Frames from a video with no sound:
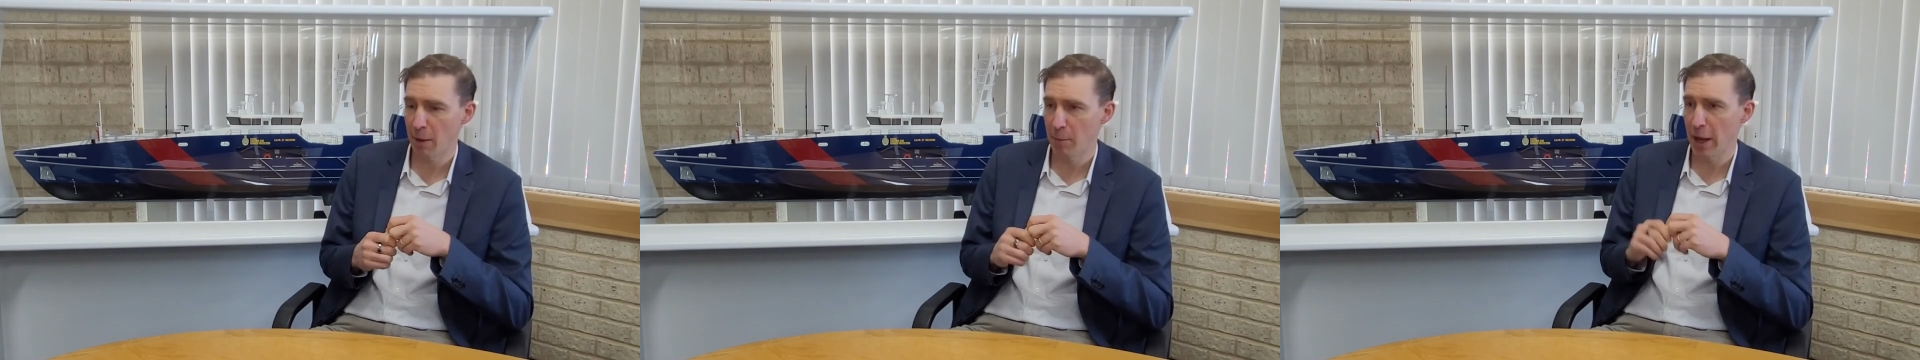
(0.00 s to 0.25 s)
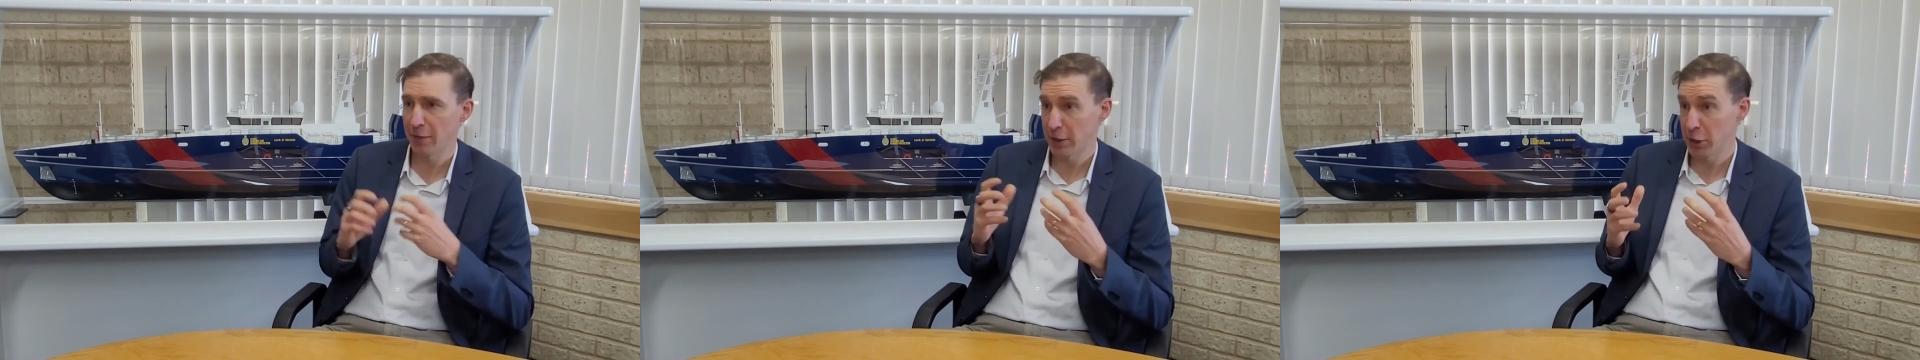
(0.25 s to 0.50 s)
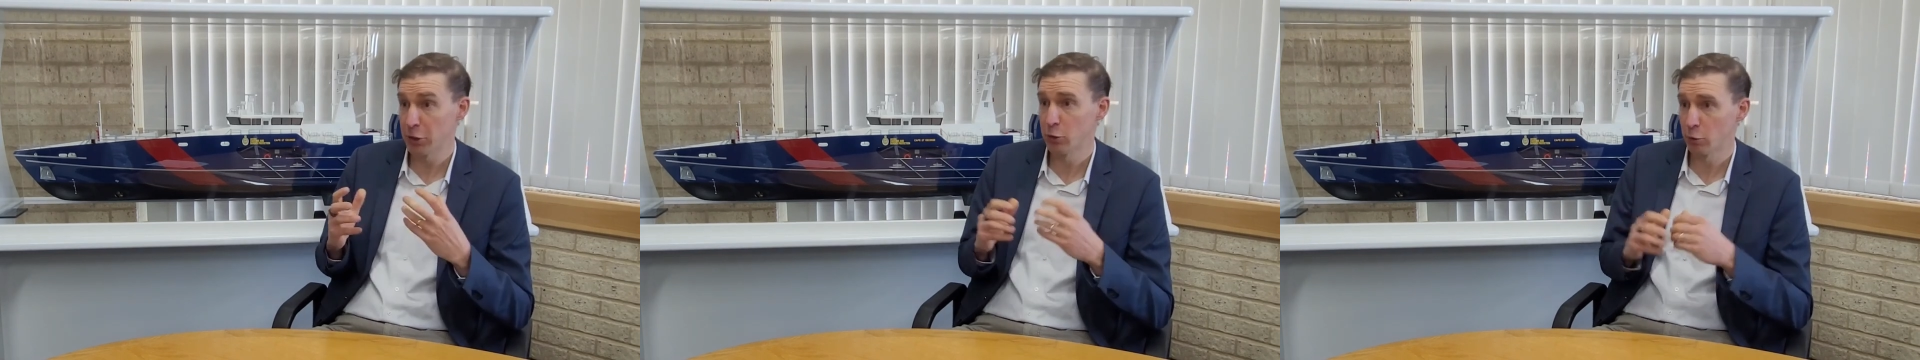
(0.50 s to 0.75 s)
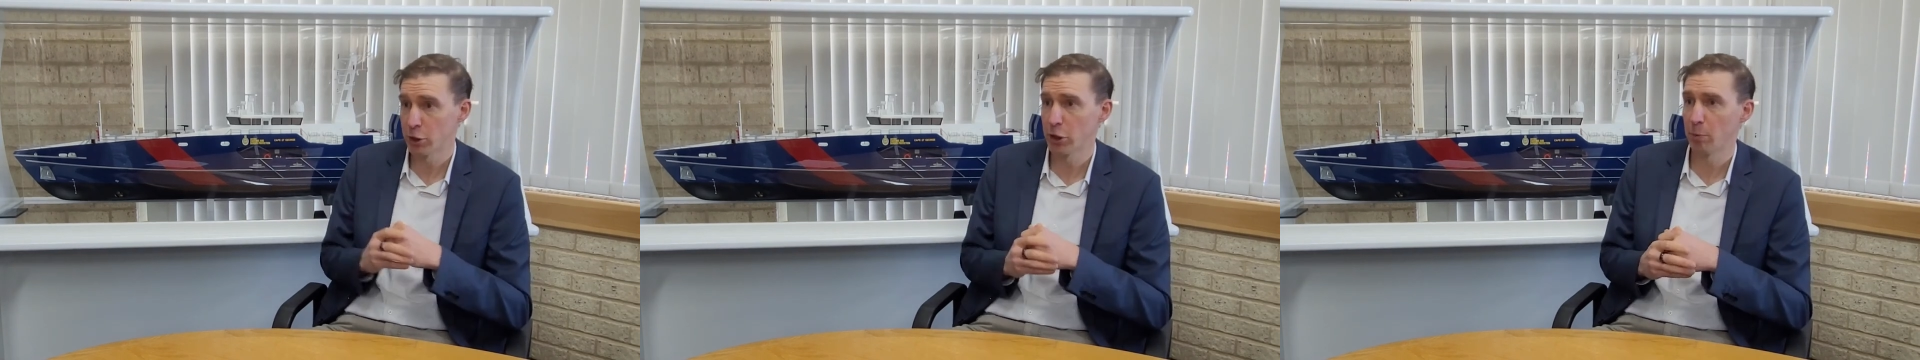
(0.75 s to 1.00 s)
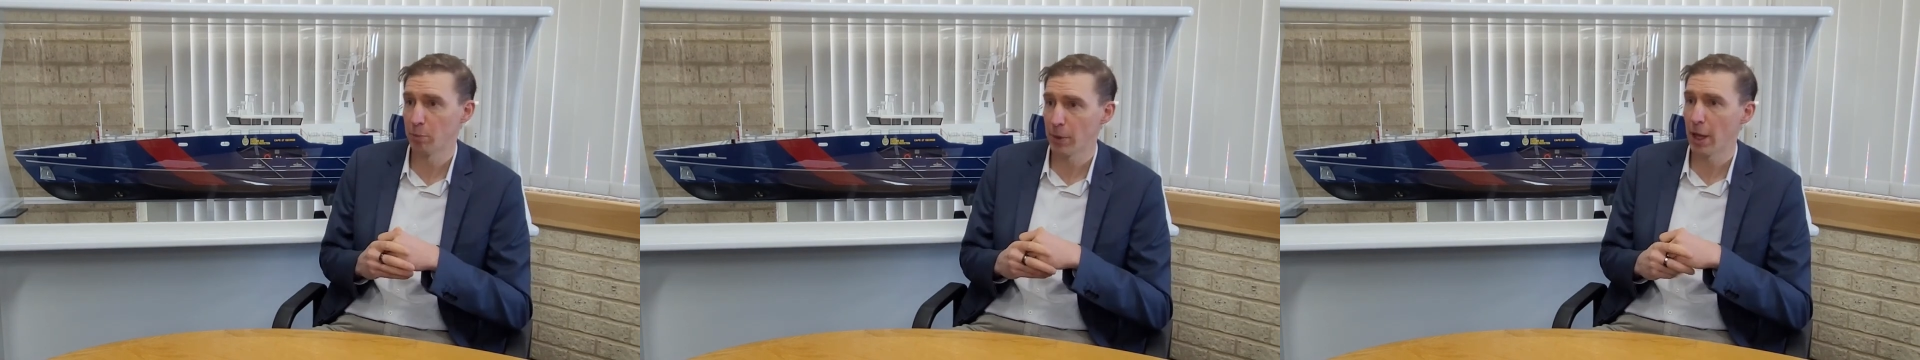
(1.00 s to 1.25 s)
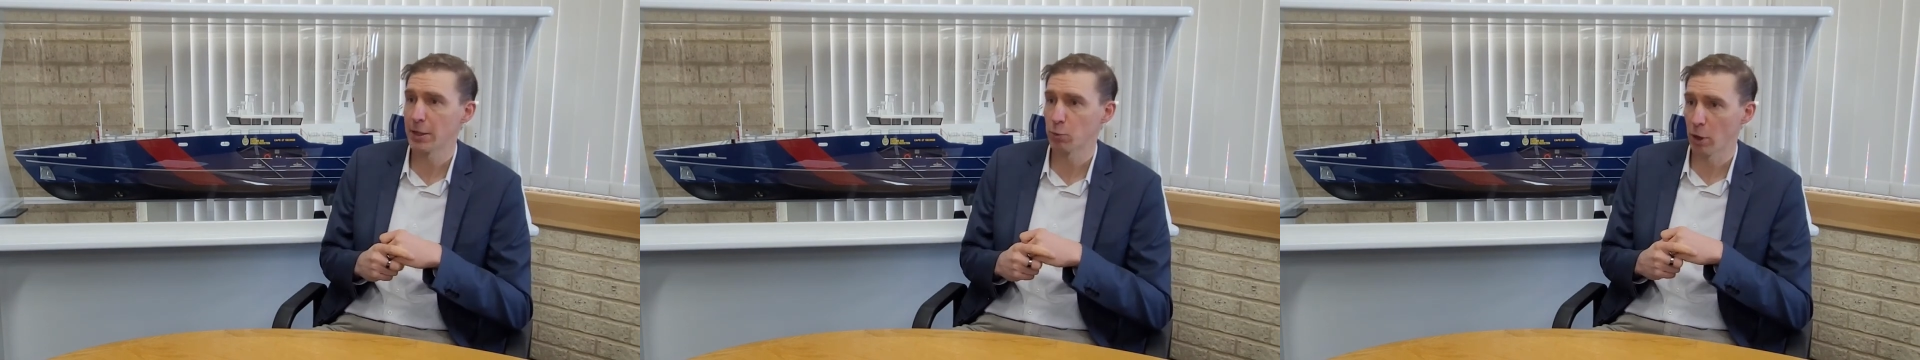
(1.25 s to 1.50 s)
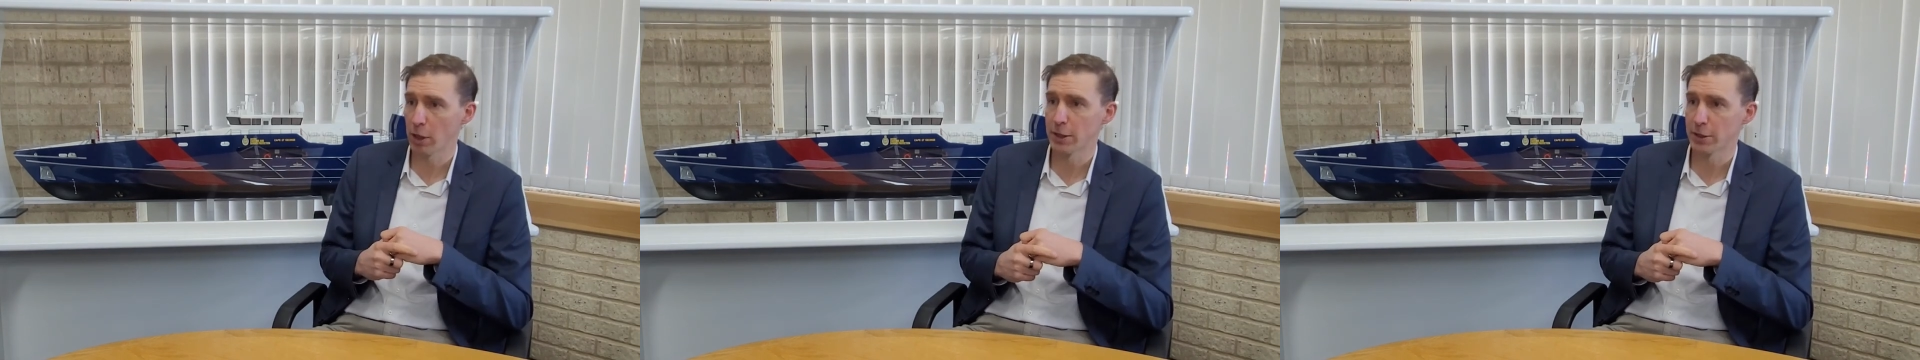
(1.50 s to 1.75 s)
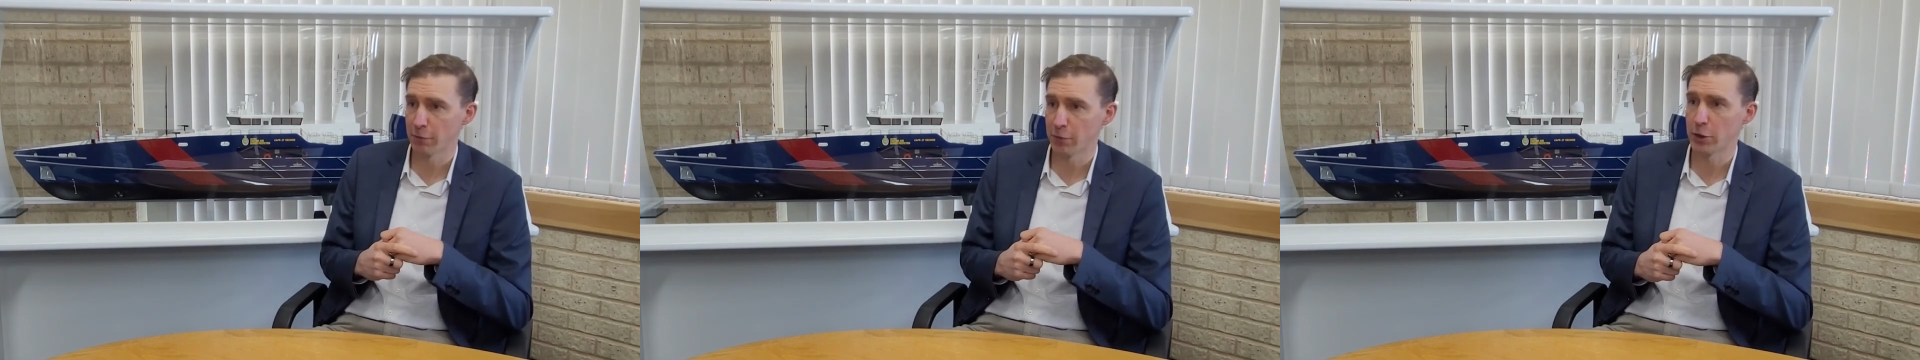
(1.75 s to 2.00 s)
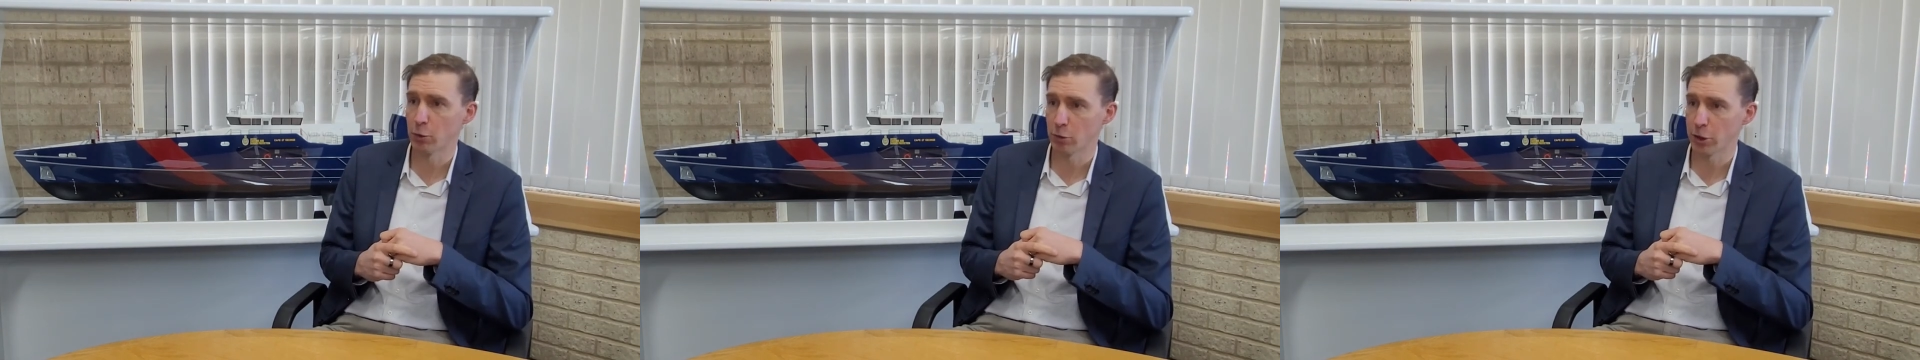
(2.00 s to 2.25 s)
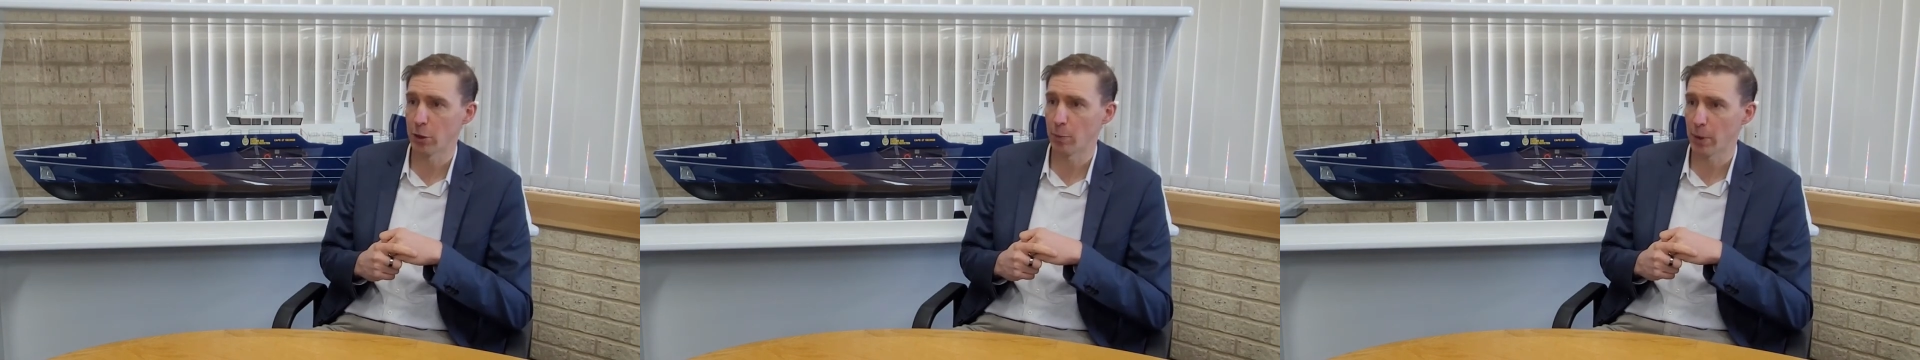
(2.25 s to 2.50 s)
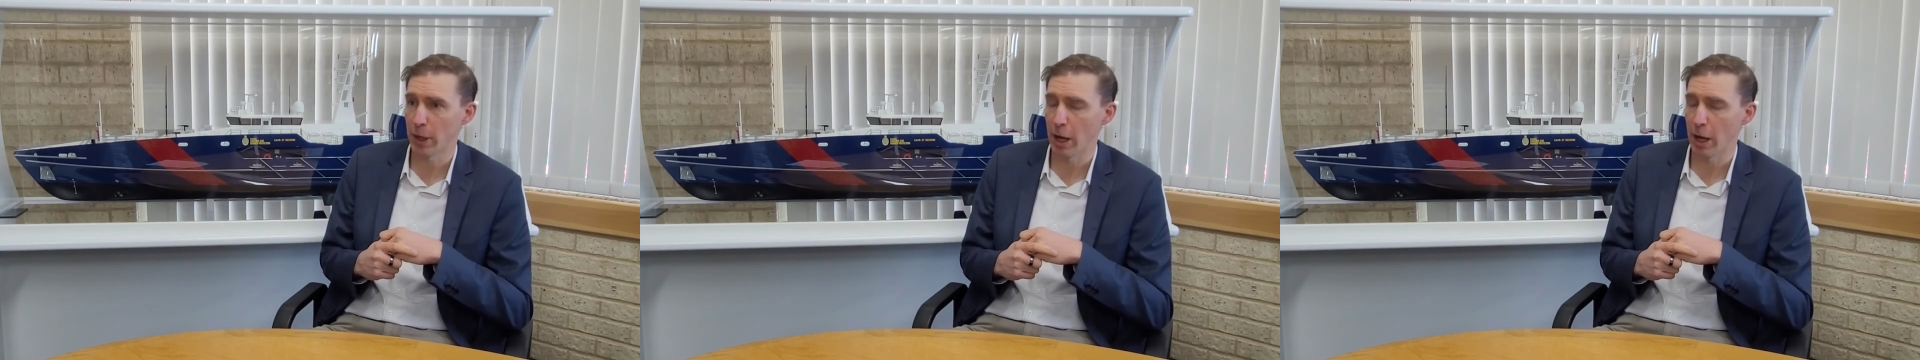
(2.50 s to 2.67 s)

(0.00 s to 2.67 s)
about the digital ship as well as the physical ship,